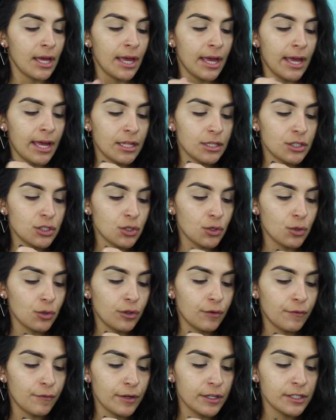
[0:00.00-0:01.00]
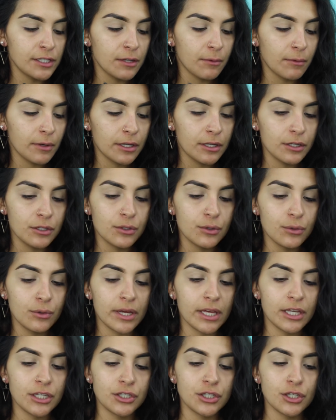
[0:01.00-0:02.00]
And so the first thing we're going to do
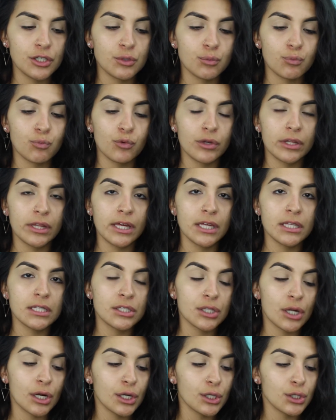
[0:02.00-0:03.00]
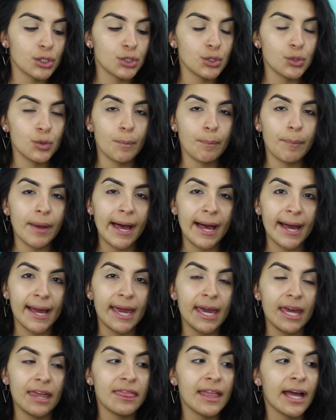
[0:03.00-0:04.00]
is just really start to
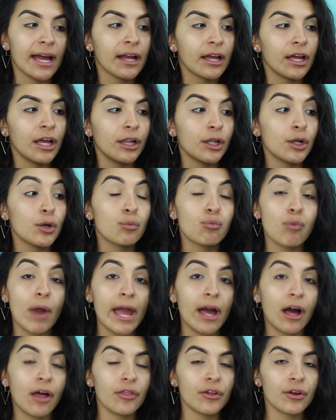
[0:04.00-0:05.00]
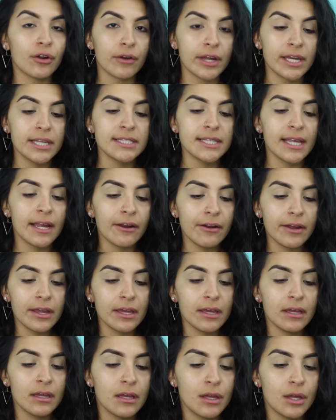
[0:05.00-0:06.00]
pack in that color right on the crease
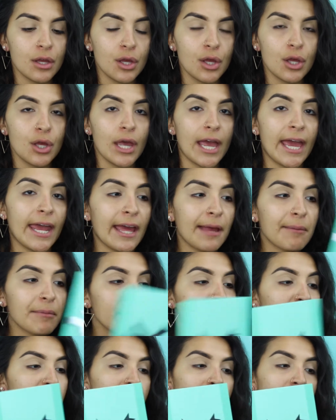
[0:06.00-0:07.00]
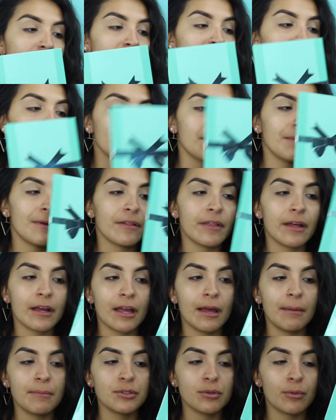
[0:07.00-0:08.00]
area. And I'm going to be using the mirror that
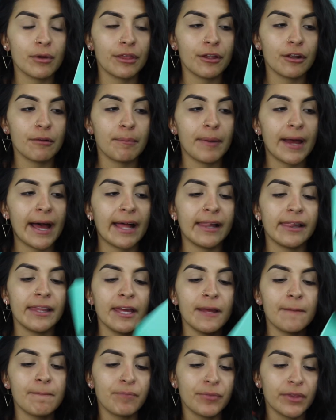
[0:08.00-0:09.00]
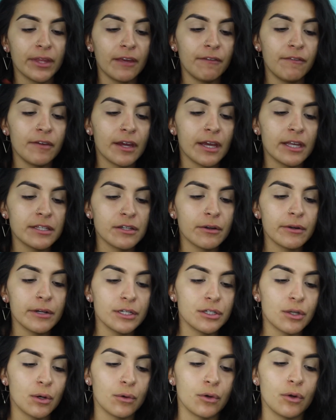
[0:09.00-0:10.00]
comes with her palette. If you guys already
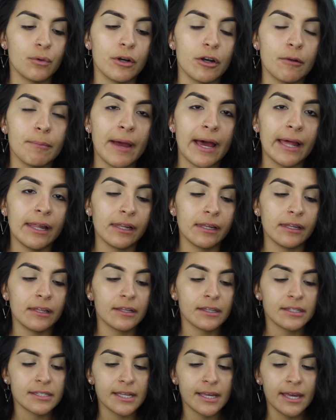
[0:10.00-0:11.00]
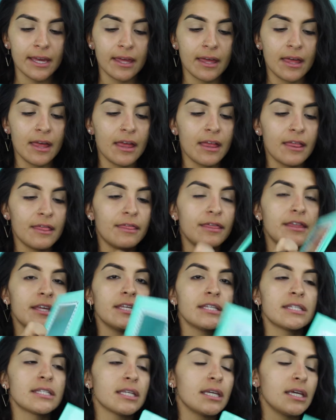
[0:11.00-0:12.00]
don't know what her palette looks like,
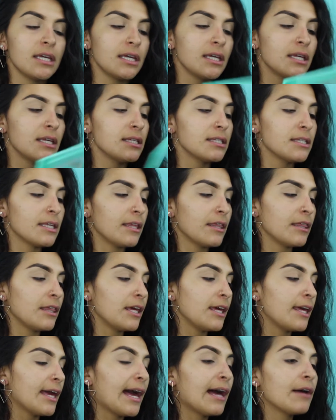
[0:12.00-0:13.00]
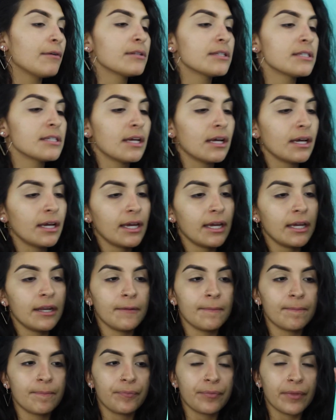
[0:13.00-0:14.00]
this is the
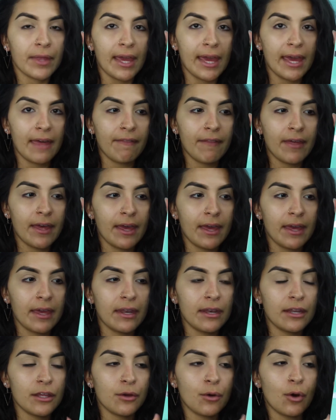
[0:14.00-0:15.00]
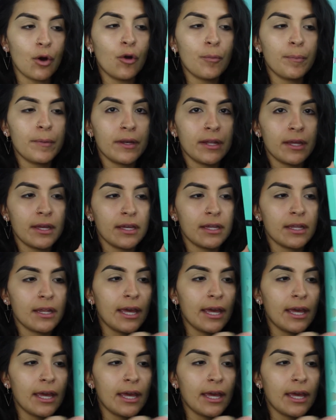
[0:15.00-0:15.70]
outside. And then you open it